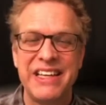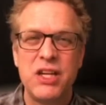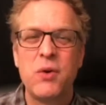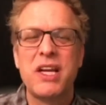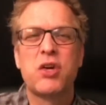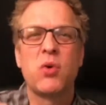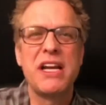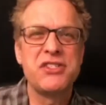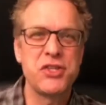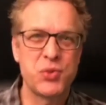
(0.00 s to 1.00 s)
You know what a
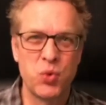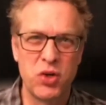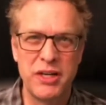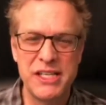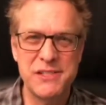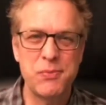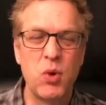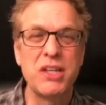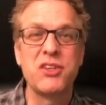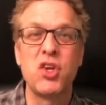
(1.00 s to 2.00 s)
gracious word is?
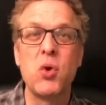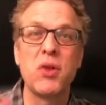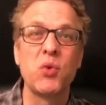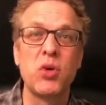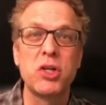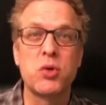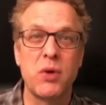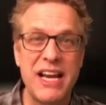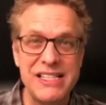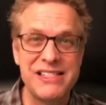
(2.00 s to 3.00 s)
Well, do you know what the word
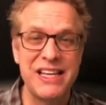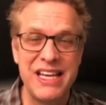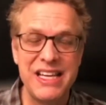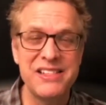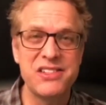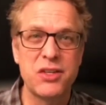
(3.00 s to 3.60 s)
grace is?